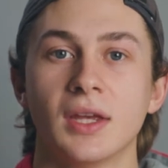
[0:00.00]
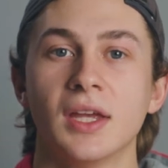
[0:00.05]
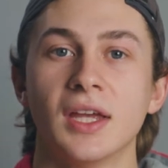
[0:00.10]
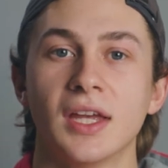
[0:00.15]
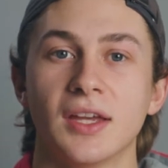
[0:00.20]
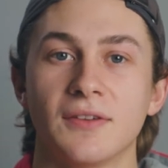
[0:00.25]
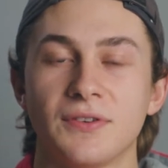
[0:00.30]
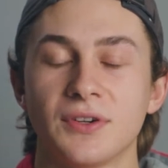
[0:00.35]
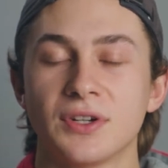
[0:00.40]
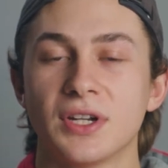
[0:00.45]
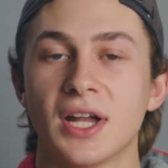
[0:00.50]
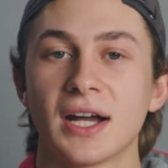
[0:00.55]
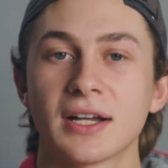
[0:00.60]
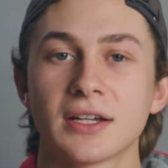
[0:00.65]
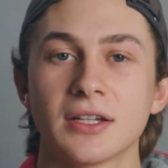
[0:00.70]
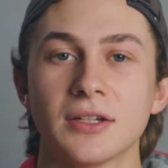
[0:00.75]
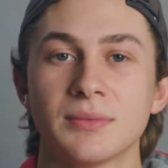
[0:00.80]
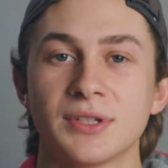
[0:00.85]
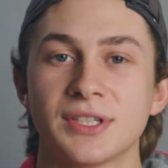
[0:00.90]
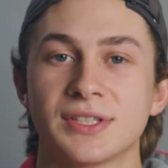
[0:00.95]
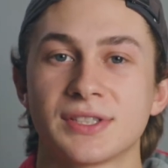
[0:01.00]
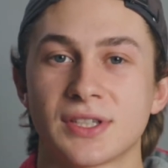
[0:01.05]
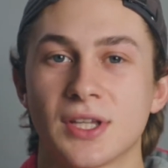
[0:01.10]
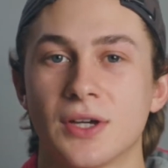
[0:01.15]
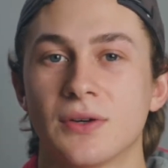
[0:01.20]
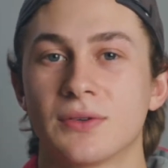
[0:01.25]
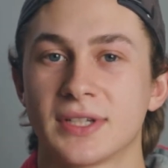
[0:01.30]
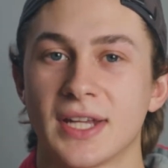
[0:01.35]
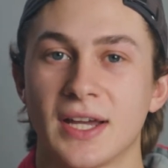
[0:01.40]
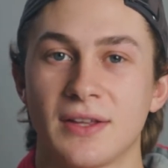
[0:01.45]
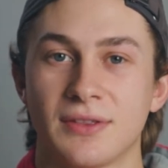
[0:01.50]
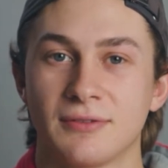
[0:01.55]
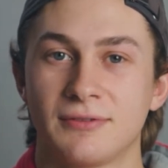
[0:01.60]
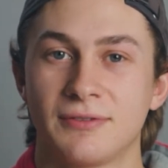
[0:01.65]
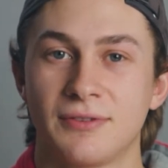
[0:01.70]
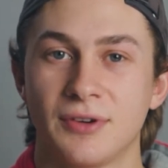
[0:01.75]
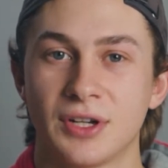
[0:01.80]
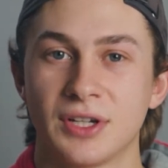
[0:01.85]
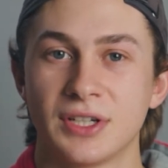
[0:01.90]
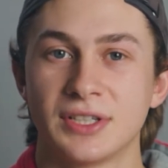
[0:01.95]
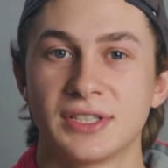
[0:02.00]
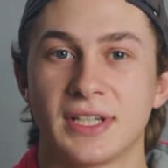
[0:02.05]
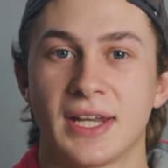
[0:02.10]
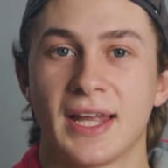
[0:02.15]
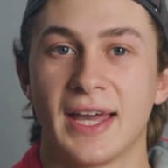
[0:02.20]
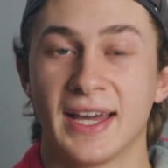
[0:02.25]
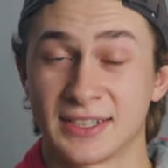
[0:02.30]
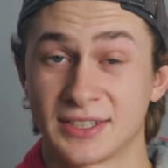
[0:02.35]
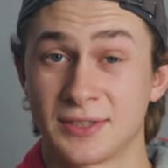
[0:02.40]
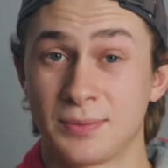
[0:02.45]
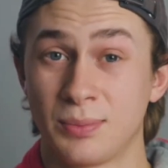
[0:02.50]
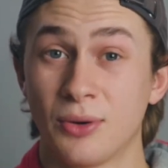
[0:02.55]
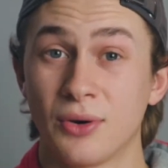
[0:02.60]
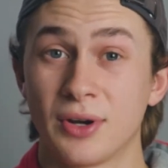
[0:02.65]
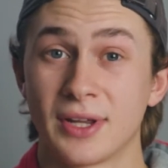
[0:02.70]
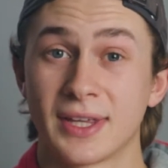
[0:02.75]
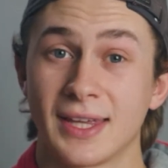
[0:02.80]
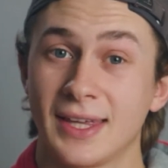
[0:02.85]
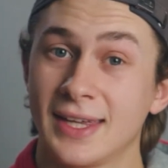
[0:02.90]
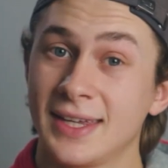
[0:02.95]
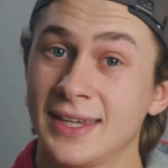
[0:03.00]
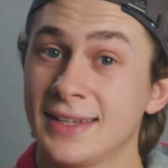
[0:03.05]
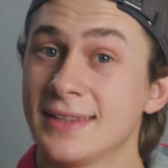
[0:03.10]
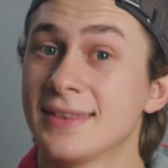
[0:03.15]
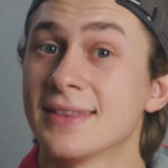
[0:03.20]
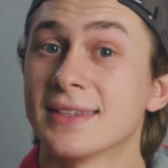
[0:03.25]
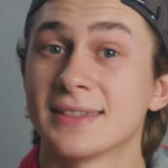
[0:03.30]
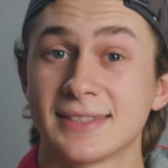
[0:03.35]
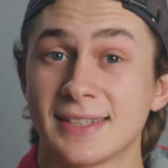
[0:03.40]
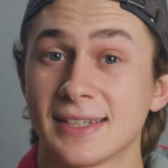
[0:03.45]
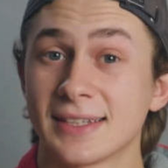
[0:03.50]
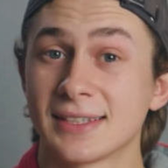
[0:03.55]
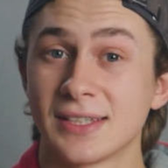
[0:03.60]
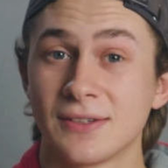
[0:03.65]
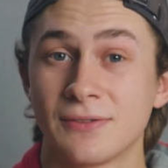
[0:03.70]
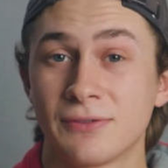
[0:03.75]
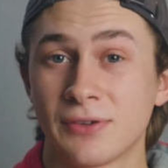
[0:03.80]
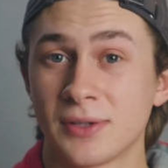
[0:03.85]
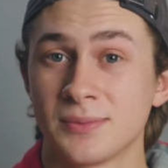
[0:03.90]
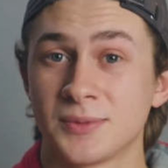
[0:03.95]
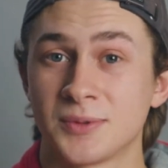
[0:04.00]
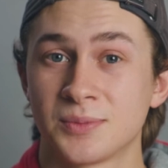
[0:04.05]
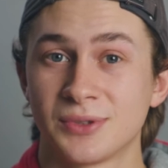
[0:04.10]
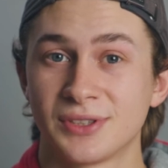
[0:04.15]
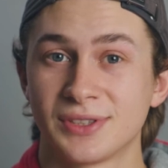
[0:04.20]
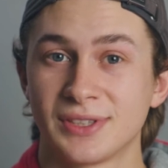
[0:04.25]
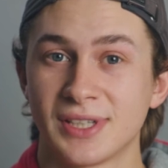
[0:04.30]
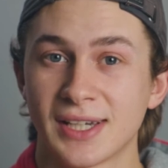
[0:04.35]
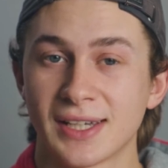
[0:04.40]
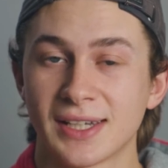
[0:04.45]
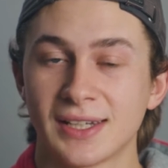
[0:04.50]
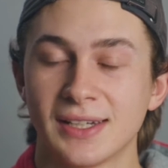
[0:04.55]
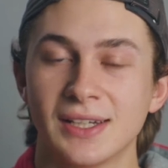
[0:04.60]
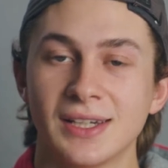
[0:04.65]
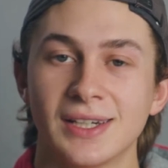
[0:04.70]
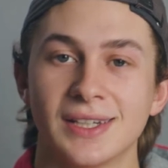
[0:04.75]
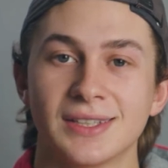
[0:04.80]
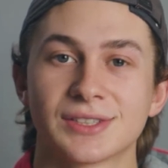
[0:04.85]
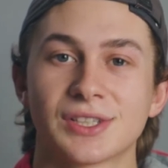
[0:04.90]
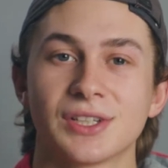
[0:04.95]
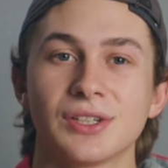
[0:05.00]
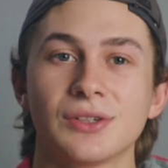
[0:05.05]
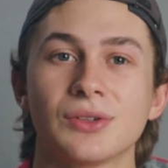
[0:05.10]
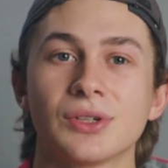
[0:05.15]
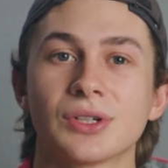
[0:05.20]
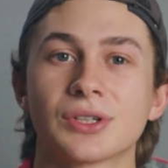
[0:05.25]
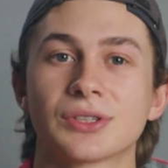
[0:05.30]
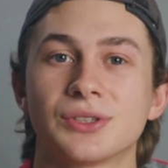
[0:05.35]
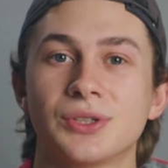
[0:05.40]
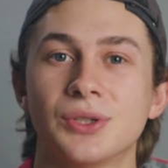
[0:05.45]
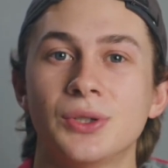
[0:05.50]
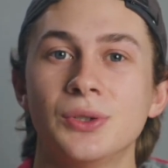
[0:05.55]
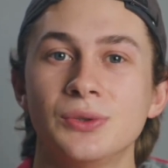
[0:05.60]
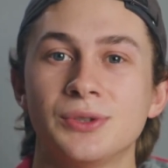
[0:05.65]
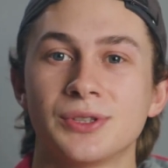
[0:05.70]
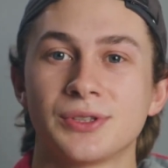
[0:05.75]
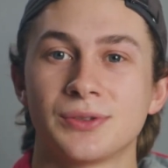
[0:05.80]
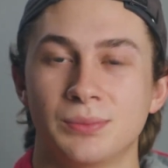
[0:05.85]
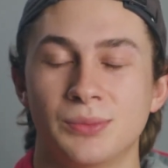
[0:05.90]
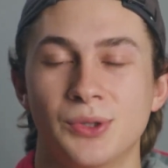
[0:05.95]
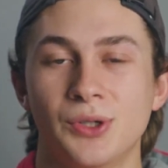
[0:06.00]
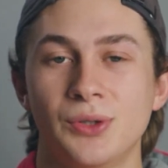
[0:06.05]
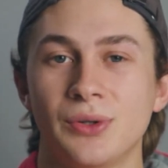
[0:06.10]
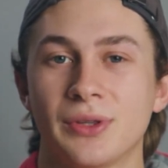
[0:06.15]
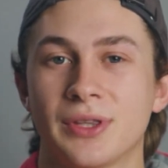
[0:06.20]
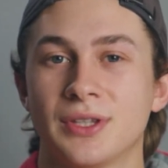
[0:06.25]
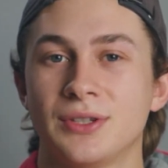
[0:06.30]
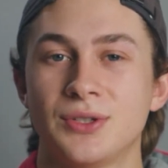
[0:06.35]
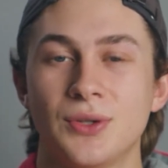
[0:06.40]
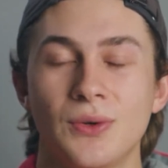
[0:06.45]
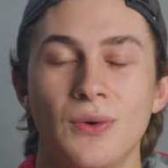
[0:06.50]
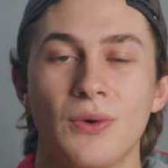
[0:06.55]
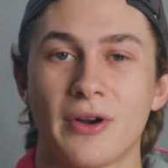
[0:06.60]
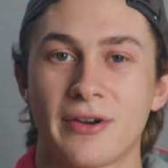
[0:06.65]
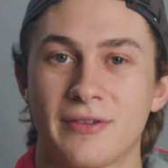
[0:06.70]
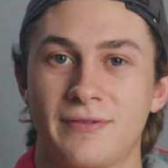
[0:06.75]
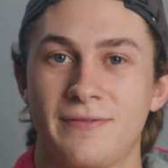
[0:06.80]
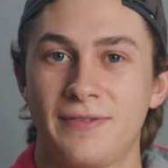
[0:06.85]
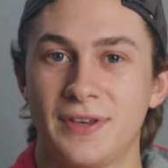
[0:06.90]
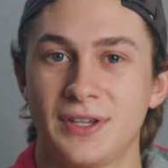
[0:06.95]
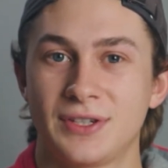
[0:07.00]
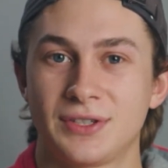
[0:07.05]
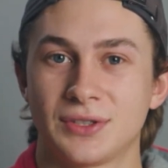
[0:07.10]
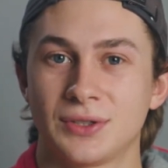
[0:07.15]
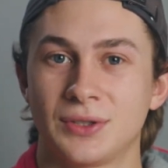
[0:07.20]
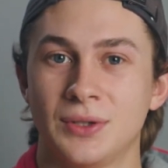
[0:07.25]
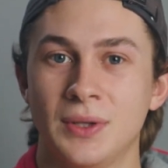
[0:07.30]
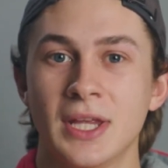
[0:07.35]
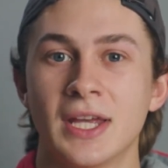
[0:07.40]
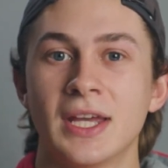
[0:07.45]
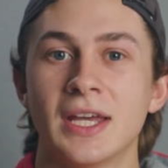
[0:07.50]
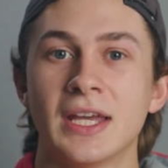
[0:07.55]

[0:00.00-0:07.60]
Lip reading: If you're not going to be slowing down the footage and exporting in the 60 frames per second, it's going to look too smooth and too artificial.